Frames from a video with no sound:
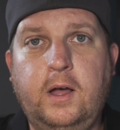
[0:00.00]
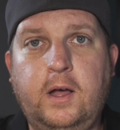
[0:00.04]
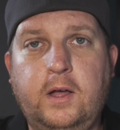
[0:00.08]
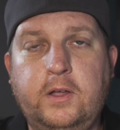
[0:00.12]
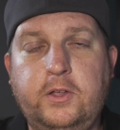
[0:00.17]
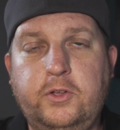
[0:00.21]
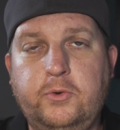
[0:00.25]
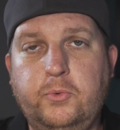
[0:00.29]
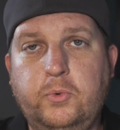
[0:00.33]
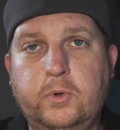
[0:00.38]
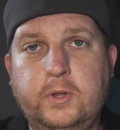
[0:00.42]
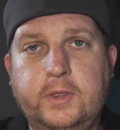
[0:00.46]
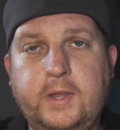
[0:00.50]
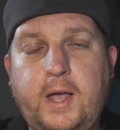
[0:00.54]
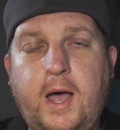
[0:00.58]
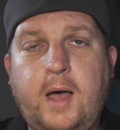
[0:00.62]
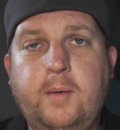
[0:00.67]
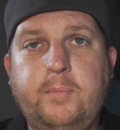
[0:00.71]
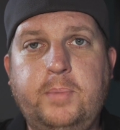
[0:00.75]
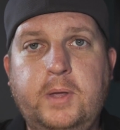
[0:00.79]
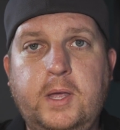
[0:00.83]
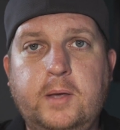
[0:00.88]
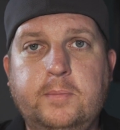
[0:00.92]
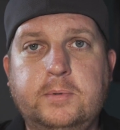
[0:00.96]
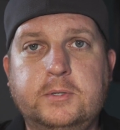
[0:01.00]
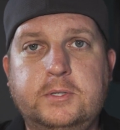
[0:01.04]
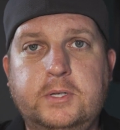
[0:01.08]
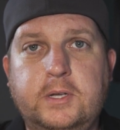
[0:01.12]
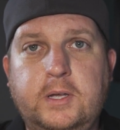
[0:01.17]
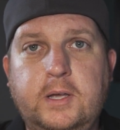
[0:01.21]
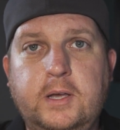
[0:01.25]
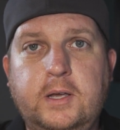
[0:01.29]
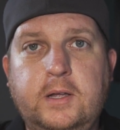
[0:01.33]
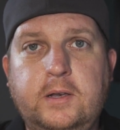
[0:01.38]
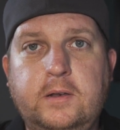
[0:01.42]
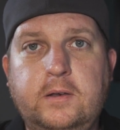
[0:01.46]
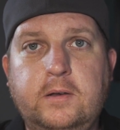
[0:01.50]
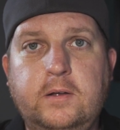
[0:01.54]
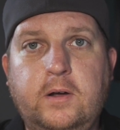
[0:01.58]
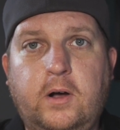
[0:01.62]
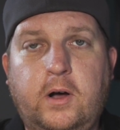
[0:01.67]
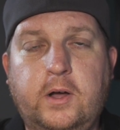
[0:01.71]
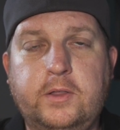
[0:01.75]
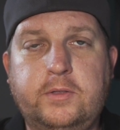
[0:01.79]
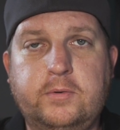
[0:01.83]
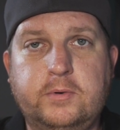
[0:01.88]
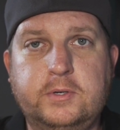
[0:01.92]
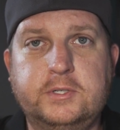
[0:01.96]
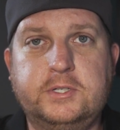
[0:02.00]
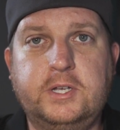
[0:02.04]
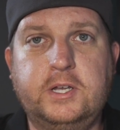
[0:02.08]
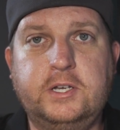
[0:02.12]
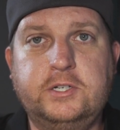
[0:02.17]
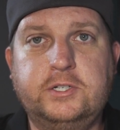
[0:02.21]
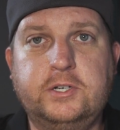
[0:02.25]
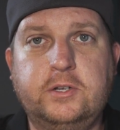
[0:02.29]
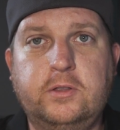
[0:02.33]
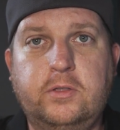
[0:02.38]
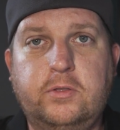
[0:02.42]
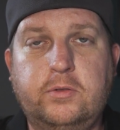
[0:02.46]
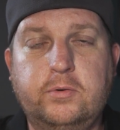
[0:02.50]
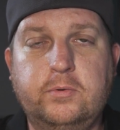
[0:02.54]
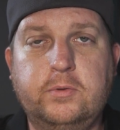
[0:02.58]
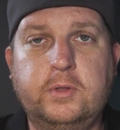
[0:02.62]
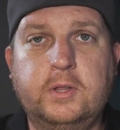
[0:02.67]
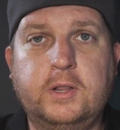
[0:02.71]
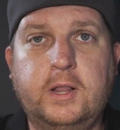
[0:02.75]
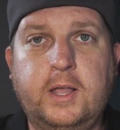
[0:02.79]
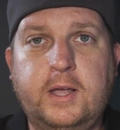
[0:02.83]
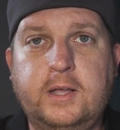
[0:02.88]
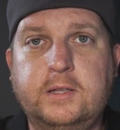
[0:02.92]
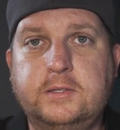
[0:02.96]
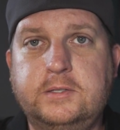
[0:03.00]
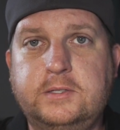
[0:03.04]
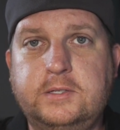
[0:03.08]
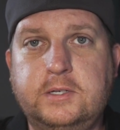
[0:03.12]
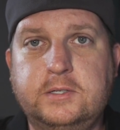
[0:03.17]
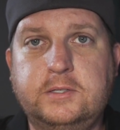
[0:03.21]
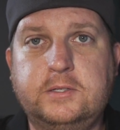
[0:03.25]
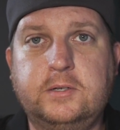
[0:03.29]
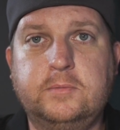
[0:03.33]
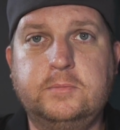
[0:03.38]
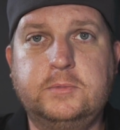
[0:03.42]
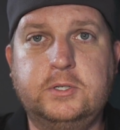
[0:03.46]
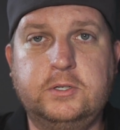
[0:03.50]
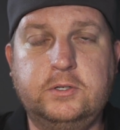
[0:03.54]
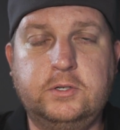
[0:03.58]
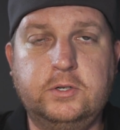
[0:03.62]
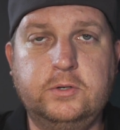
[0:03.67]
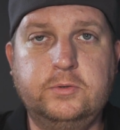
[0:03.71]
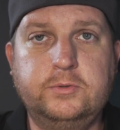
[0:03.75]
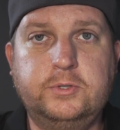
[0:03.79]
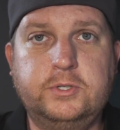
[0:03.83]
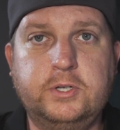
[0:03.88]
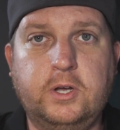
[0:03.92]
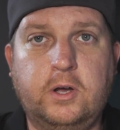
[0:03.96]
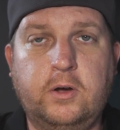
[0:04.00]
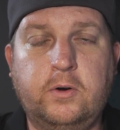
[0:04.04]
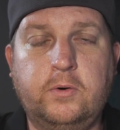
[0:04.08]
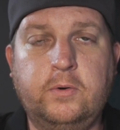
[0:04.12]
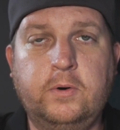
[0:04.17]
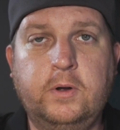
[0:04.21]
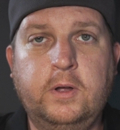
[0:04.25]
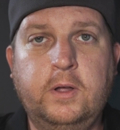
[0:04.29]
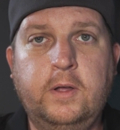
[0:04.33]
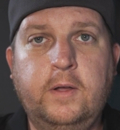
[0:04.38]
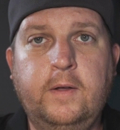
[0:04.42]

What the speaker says: you will not be able to get authorization through the LAANC system to do so.